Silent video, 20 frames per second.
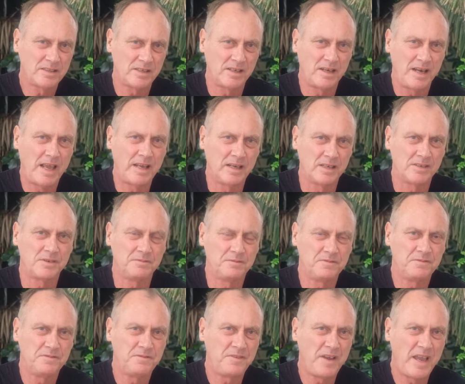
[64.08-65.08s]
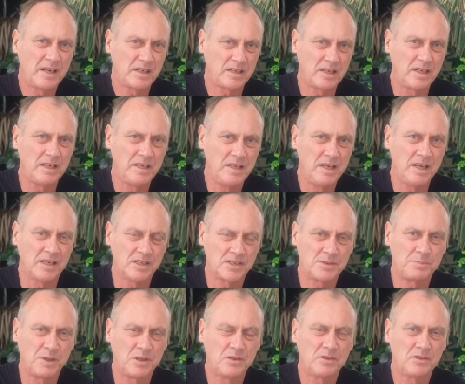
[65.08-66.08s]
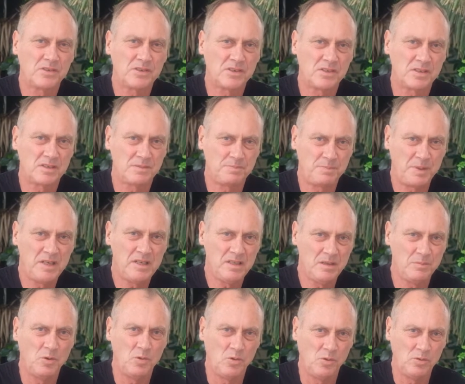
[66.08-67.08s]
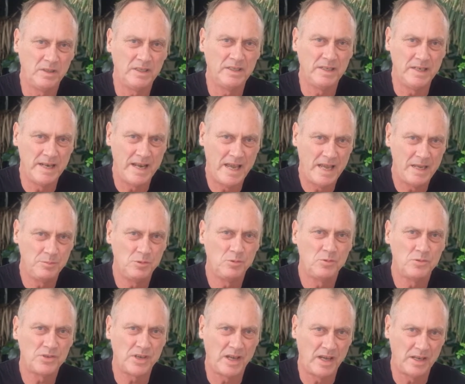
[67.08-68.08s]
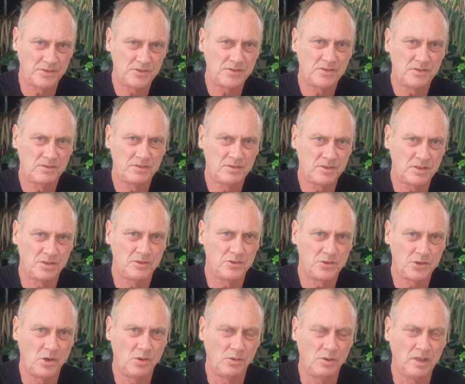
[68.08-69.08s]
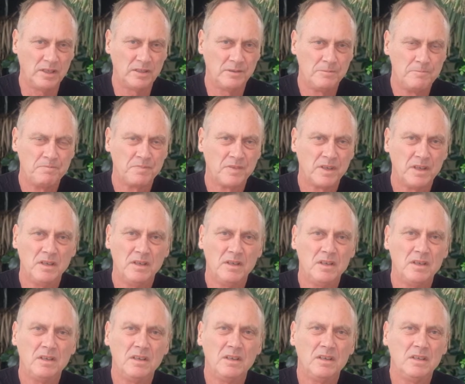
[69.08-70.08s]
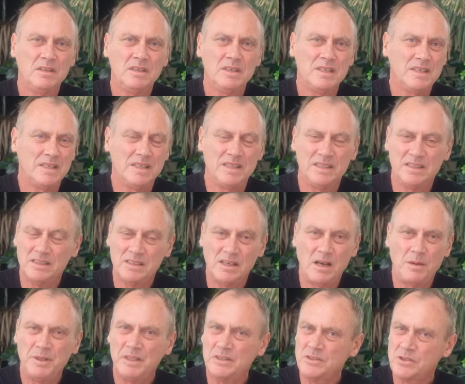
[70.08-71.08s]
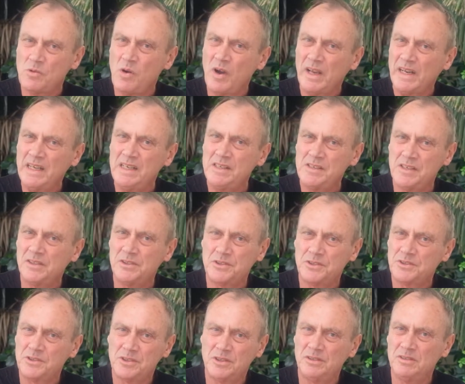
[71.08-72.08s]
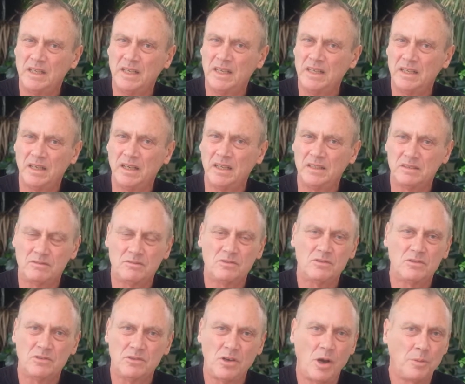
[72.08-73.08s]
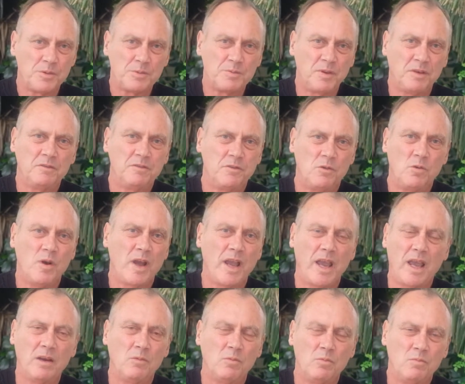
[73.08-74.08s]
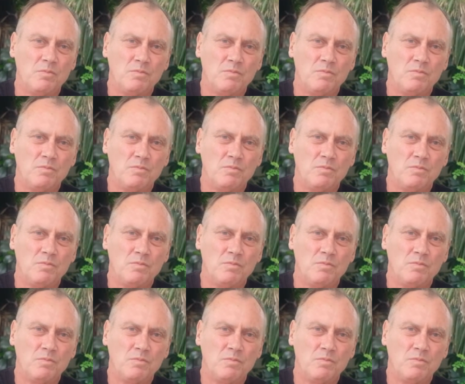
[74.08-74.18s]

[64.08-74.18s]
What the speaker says: to that is emphatically yes, because spinning the ball enables us to control it. And I mean, it's quite easy to hit a topspin forehand